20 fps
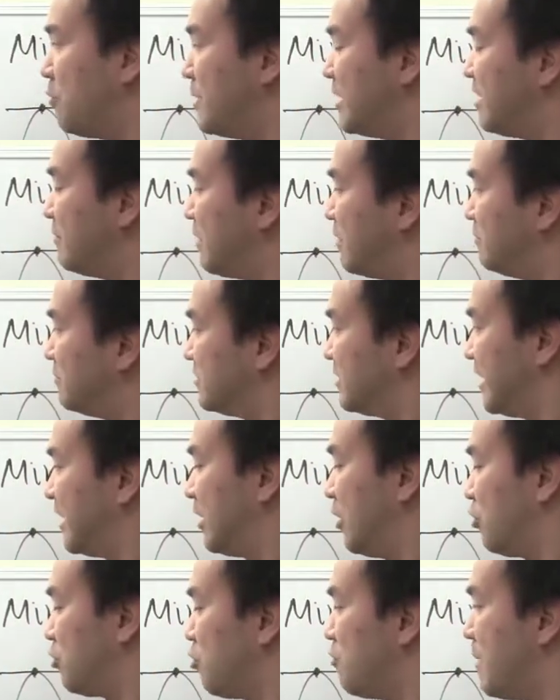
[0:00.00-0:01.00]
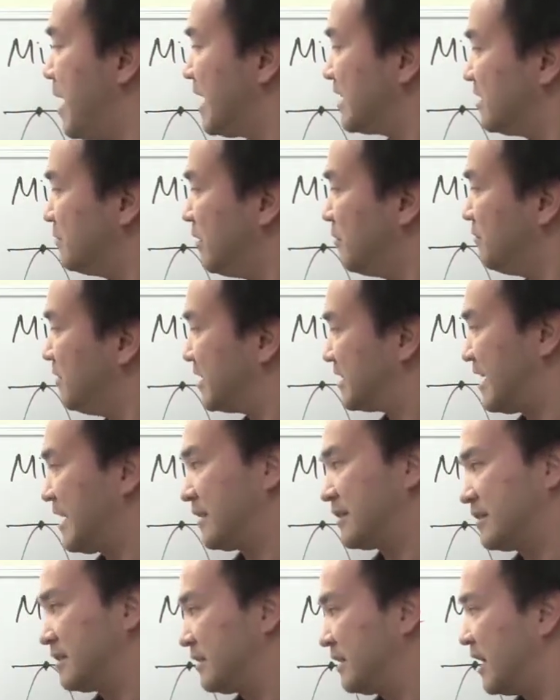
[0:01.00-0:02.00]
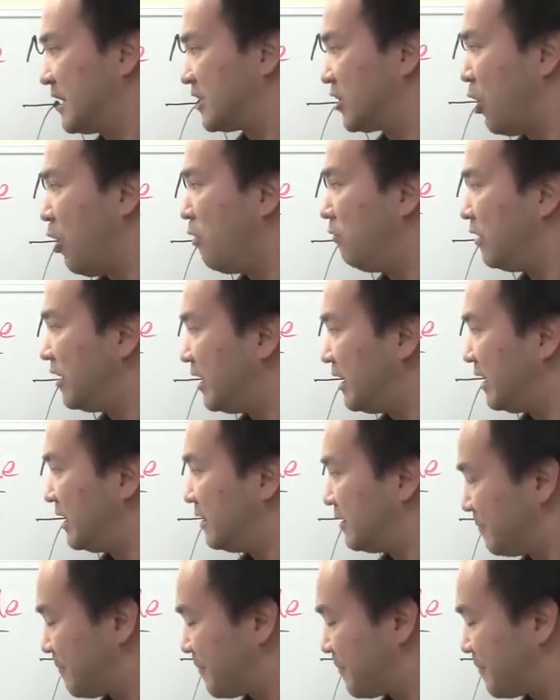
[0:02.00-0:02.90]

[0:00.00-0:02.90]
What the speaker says: minimums and local maximum is that it's only